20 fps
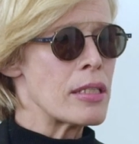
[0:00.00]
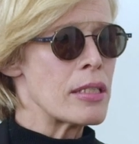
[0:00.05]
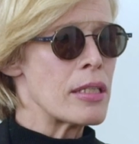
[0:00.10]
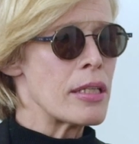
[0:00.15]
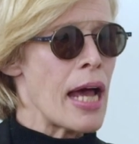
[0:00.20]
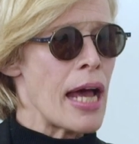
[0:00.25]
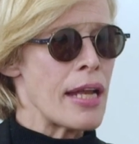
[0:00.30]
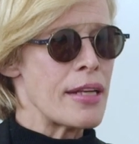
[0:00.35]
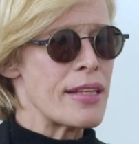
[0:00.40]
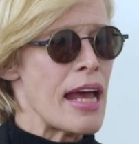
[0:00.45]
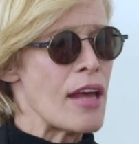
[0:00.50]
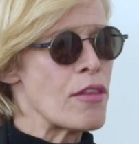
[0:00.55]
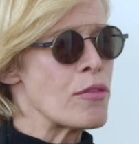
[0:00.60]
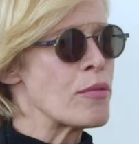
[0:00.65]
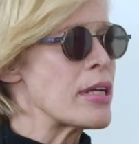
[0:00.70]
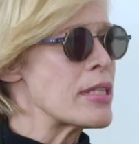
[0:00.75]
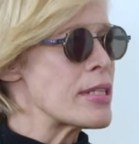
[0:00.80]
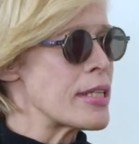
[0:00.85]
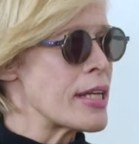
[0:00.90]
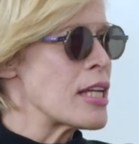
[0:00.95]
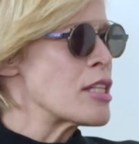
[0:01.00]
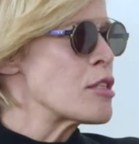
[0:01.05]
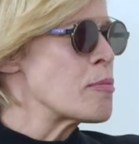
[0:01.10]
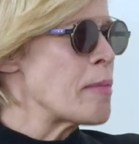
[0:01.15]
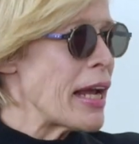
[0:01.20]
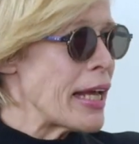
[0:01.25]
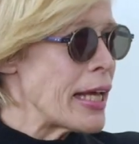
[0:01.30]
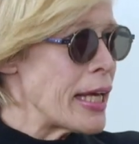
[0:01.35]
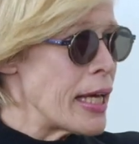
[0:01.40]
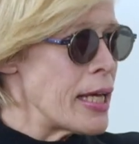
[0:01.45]
had death threats against
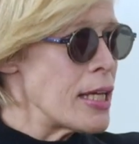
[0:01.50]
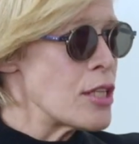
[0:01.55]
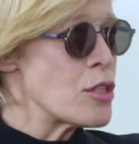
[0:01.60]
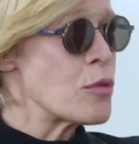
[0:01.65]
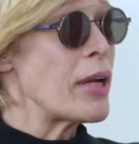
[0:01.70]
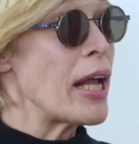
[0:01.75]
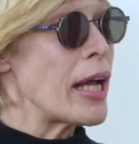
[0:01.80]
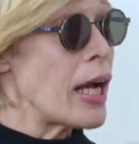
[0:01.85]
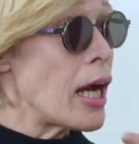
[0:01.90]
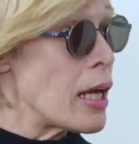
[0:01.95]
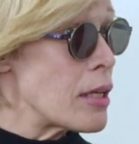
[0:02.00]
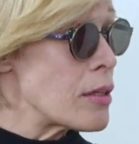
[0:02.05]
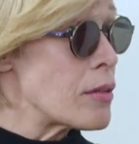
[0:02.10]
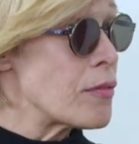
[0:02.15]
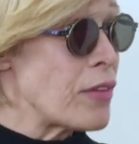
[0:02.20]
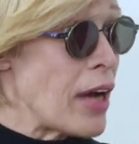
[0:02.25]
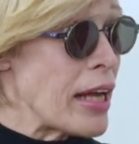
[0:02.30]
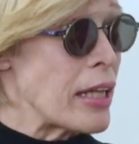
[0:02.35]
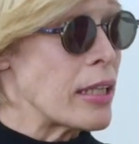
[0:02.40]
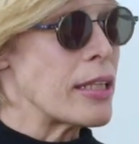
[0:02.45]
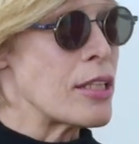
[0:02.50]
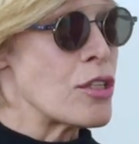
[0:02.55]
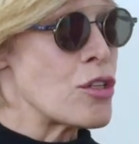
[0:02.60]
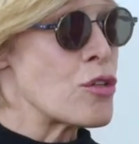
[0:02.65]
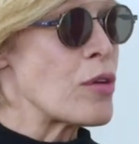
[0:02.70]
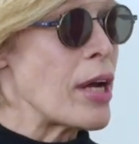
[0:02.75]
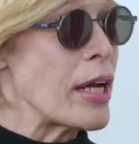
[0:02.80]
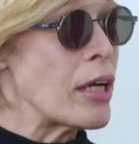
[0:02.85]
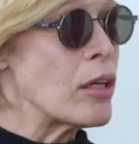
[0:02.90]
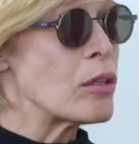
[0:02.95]
my kids when I got violently
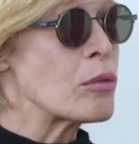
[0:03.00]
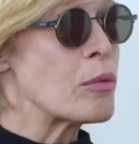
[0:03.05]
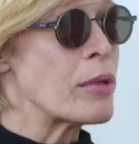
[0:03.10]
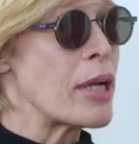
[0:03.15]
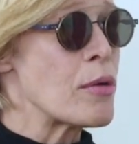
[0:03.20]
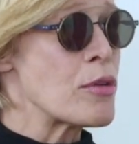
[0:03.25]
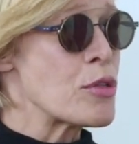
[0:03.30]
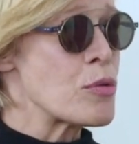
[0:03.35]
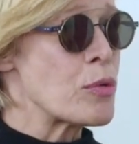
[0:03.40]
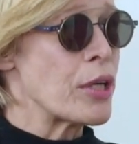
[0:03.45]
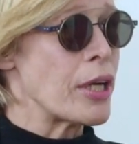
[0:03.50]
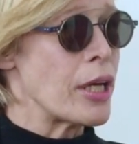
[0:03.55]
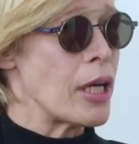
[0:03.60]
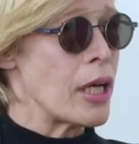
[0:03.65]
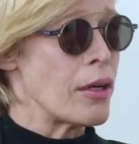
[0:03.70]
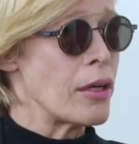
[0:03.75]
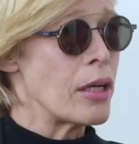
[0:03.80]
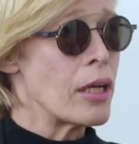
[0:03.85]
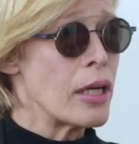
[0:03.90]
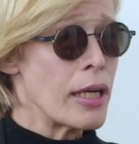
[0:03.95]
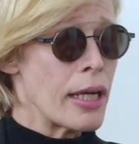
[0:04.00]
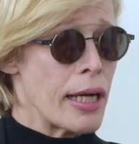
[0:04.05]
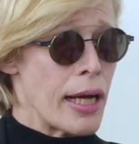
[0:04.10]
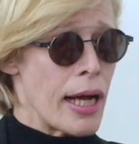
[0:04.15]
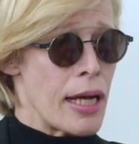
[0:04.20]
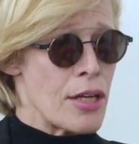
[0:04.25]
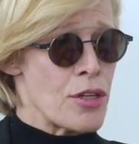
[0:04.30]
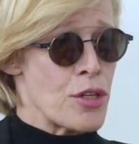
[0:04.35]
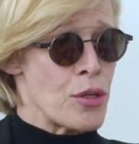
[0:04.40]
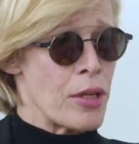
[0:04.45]
strangled when I was working,
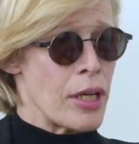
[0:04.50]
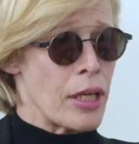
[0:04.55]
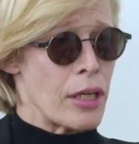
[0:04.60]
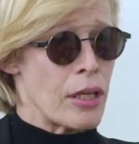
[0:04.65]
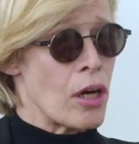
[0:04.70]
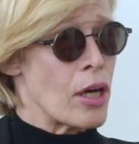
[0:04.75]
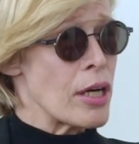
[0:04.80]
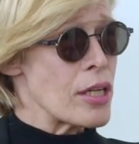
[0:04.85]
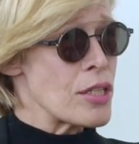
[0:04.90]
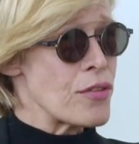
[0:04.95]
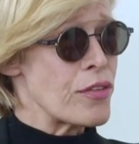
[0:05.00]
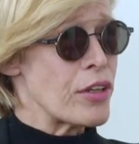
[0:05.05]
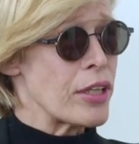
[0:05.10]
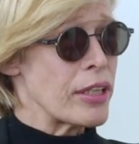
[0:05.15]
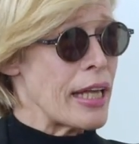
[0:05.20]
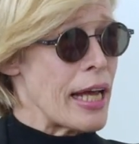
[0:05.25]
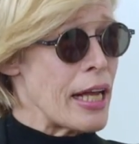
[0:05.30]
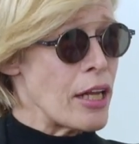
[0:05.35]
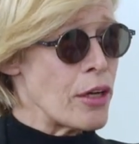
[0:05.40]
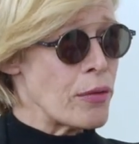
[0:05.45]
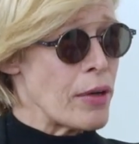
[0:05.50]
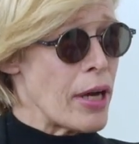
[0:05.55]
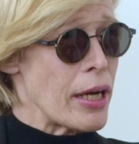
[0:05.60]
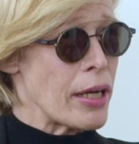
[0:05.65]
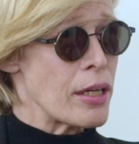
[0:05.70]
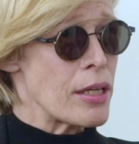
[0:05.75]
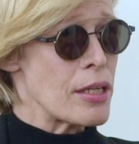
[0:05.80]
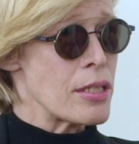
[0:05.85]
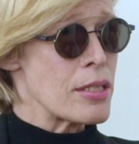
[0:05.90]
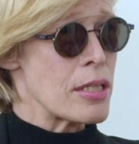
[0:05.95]
shooting an artist for Atlantic
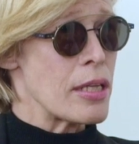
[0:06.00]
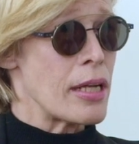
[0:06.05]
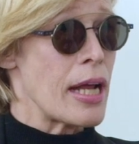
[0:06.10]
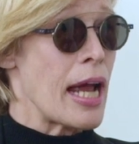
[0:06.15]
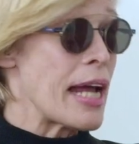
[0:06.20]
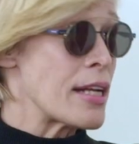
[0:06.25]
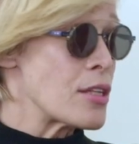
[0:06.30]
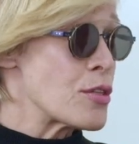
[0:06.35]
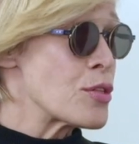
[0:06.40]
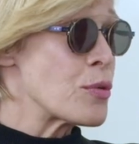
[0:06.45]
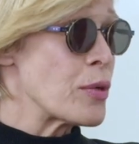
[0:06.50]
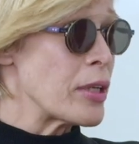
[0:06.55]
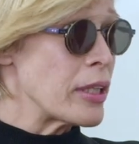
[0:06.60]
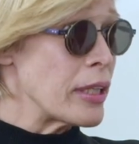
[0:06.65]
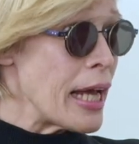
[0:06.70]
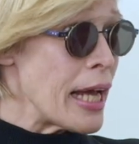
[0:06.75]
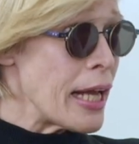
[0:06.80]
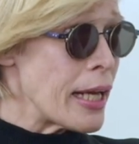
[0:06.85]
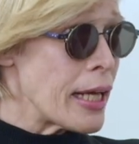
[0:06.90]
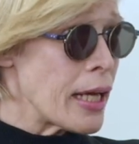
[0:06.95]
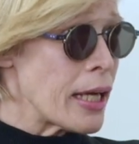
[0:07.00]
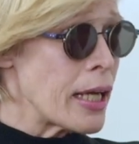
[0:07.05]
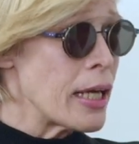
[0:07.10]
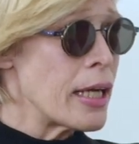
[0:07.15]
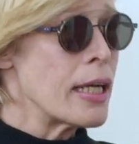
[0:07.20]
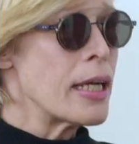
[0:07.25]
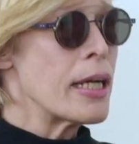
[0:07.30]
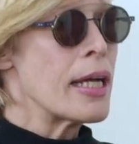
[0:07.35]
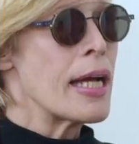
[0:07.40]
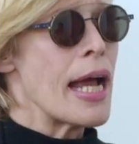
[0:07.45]
Records, and I had to sue Atlantic.
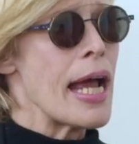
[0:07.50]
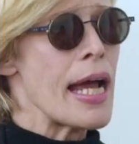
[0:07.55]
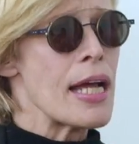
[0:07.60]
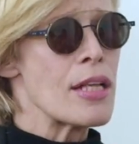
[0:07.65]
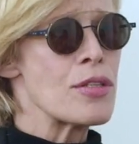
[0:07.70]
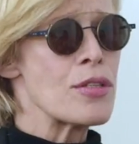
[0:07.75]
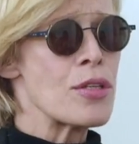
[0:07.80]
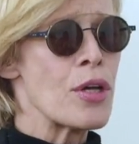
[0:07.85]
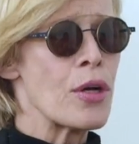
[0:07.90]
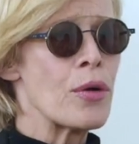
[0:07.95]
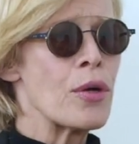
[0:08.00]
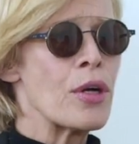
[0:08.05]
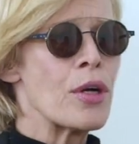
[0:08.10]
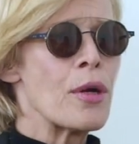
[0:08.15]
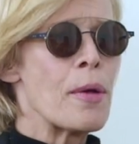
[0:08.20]
And so,